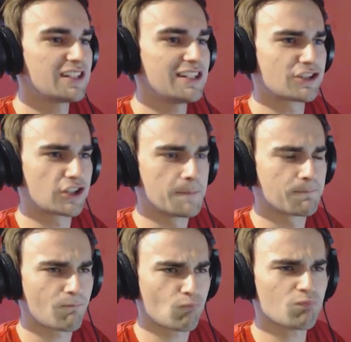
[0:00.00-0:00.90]

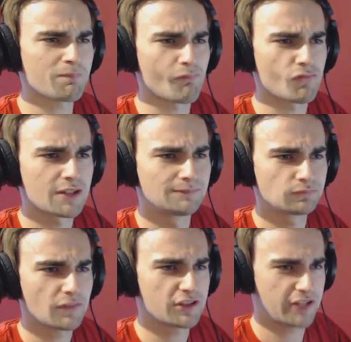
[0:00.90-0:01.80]
Easy. Mmm.
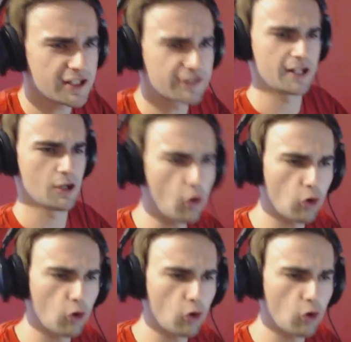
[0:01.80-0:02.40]
It's tasty.